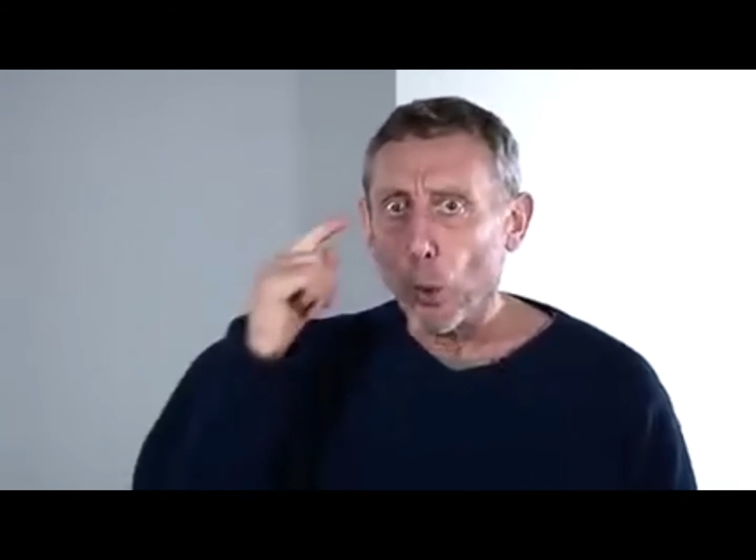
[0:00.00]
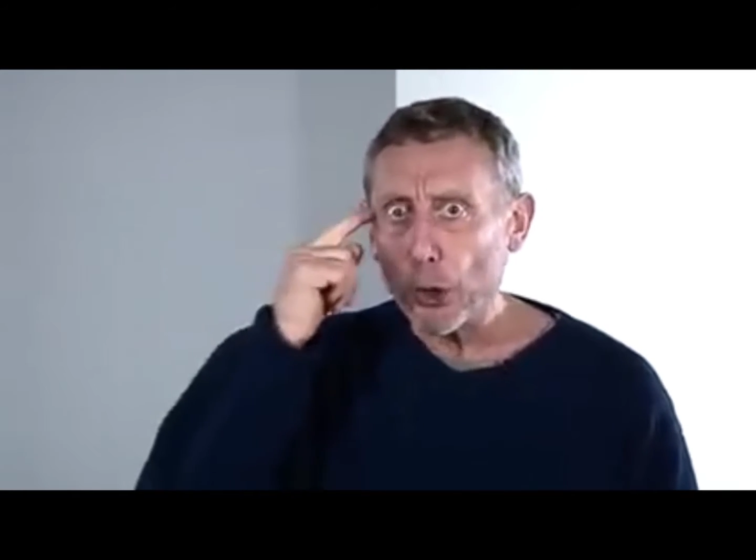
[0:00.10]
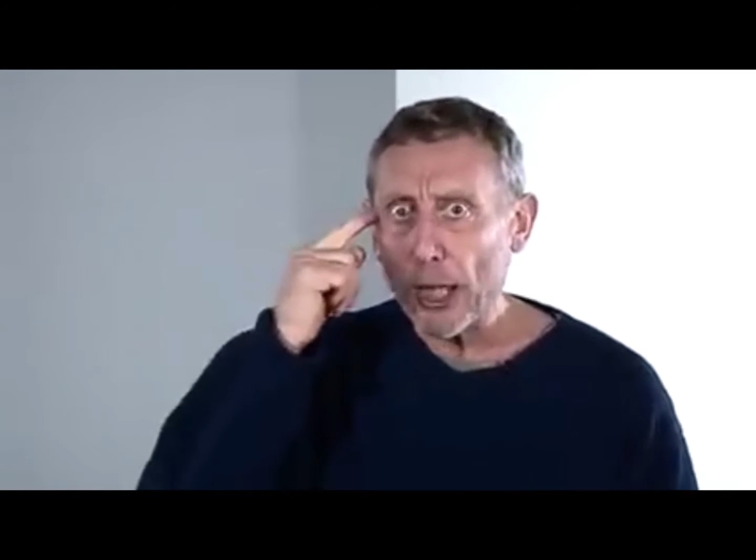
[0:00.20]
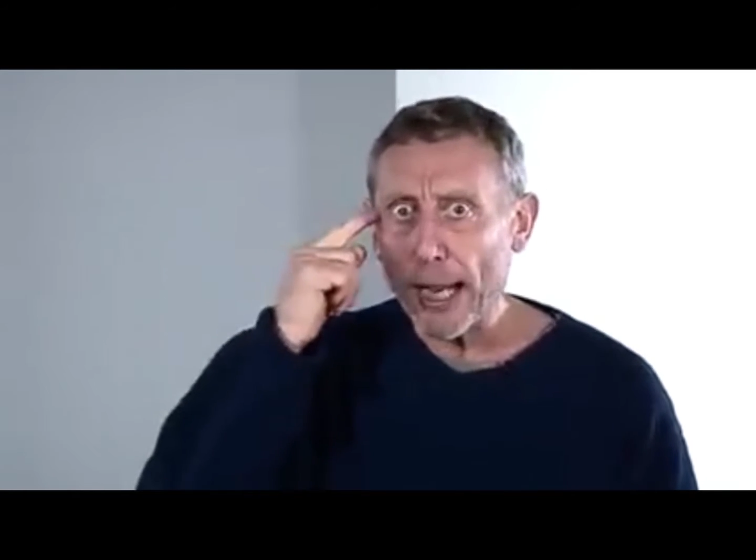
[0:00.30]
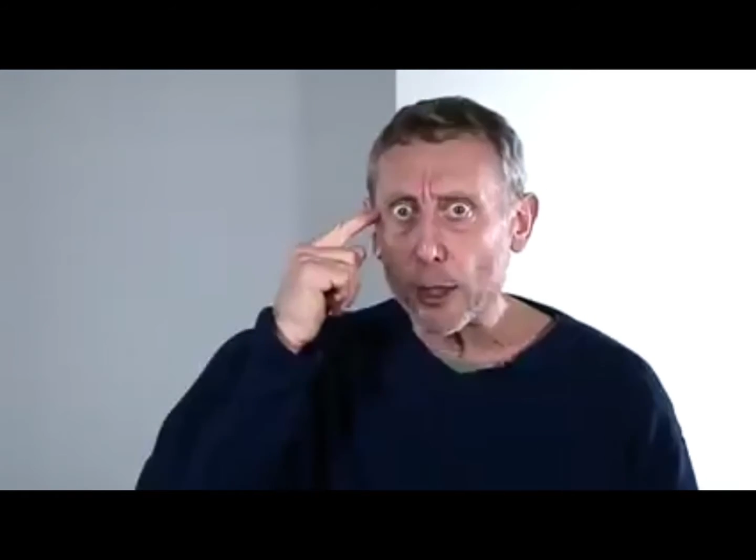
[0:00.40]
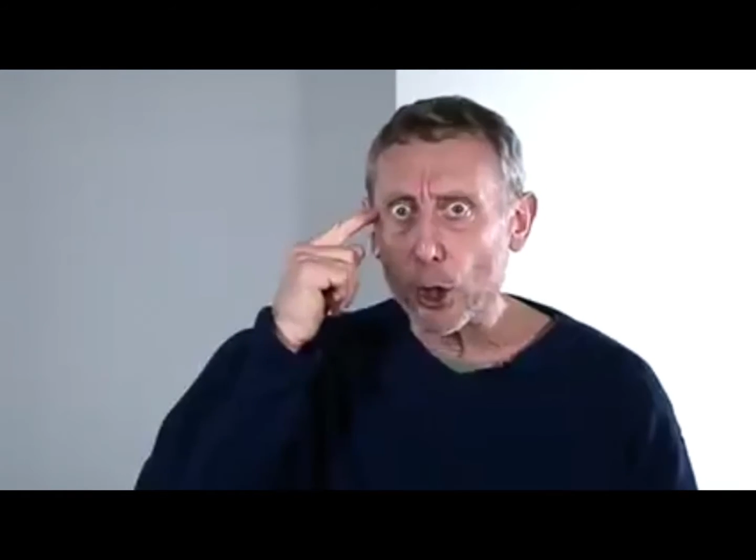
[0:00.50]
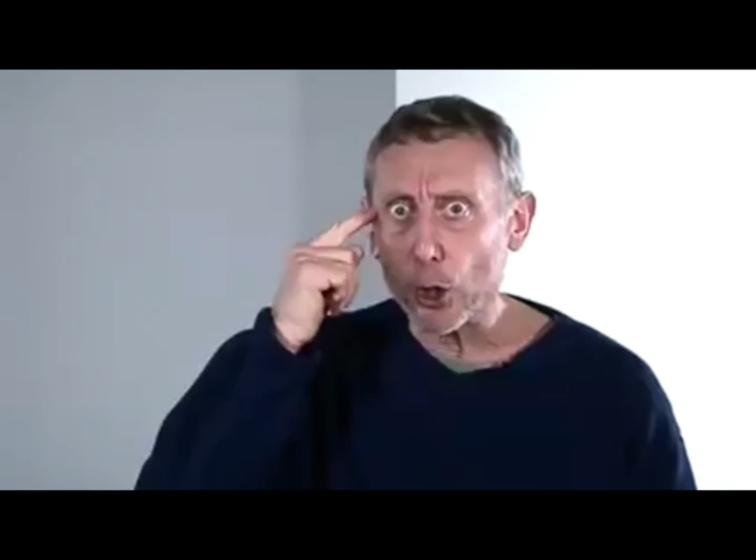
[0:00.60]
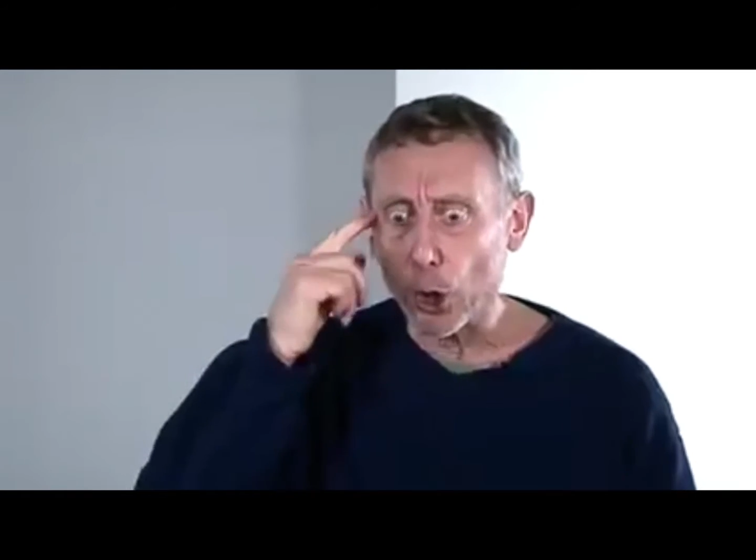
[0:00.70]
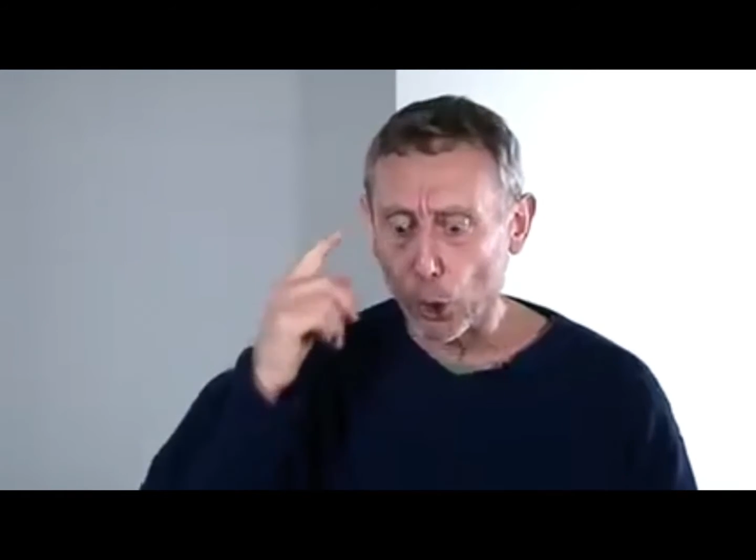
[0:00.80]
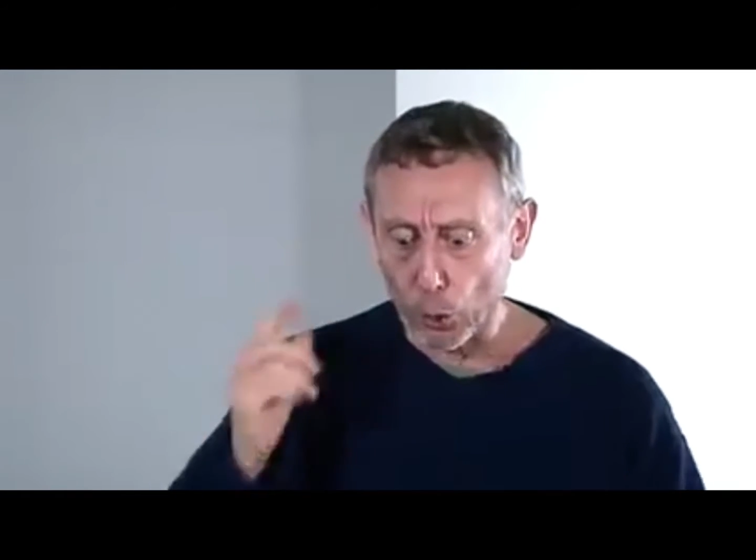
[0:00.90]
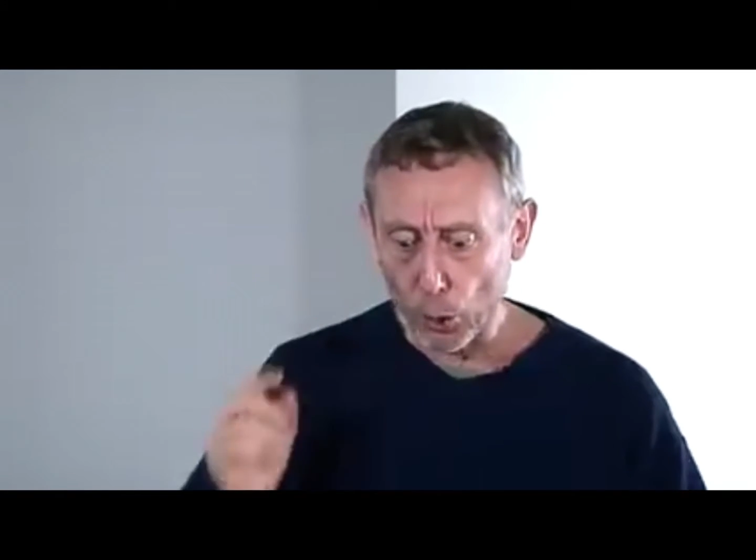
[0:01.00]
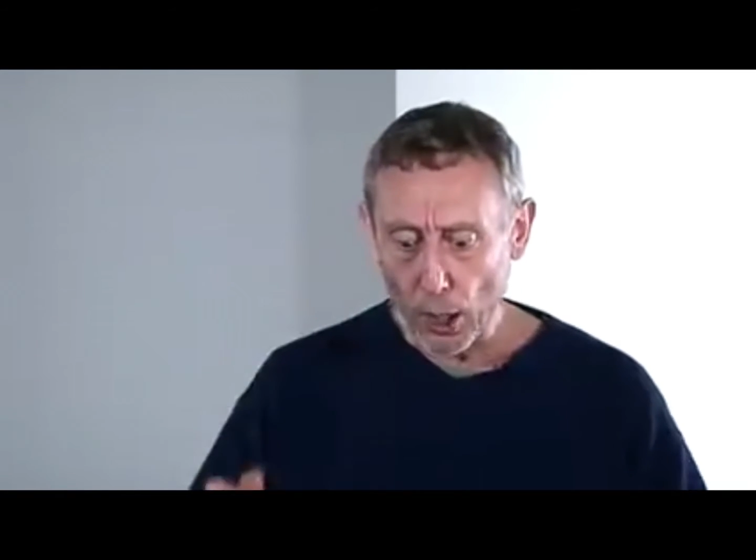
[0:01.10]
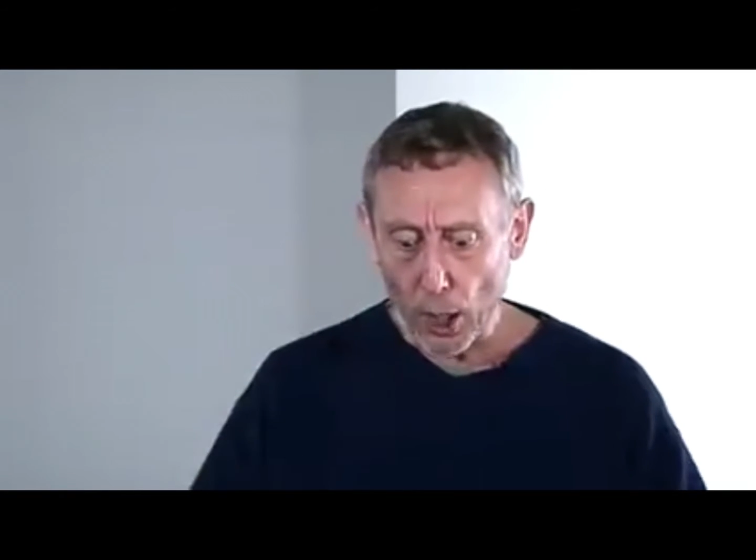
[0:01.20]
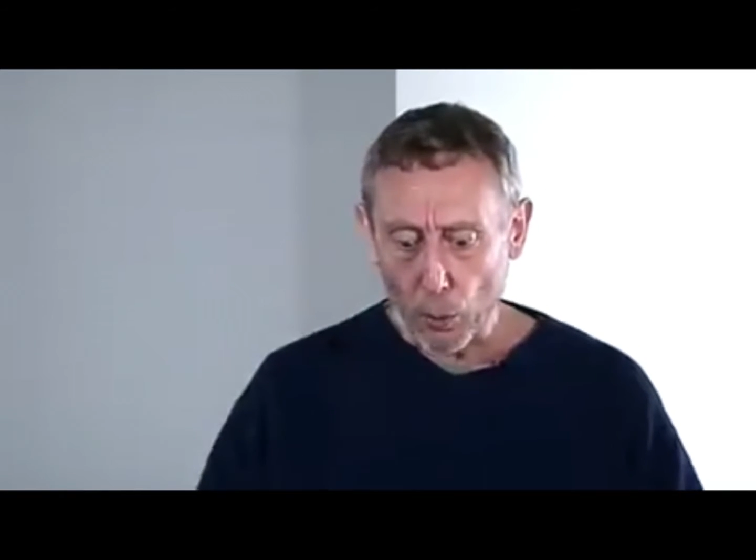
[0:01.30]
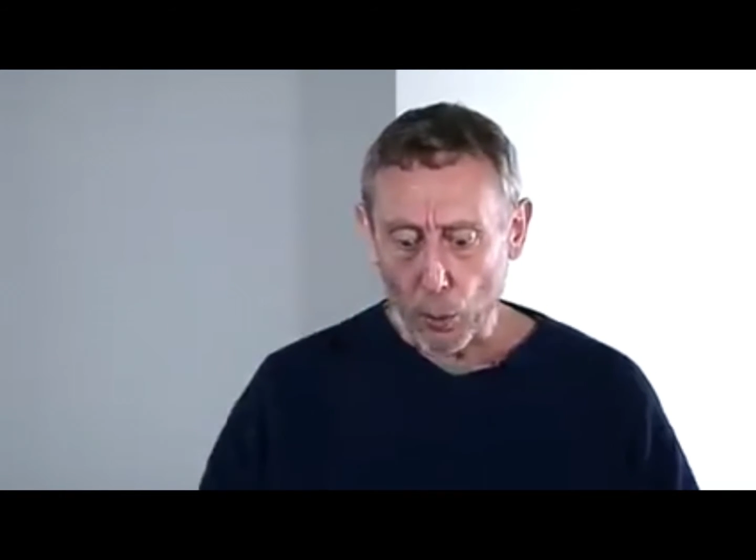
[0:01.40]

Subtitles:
what you had to do